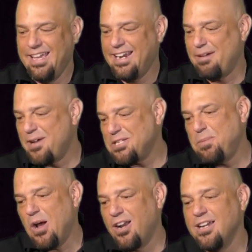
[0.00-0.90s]
And I must
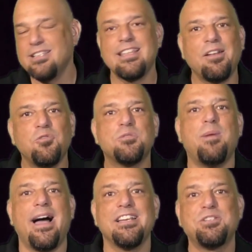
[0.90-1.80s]
be honest, that was
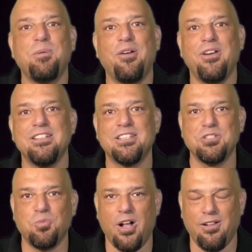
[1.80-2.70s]
my experience
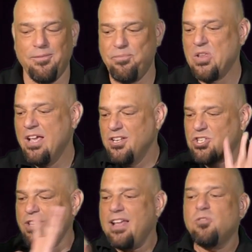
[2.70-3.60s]
as well.
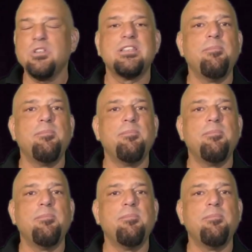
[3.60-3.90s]
So that was the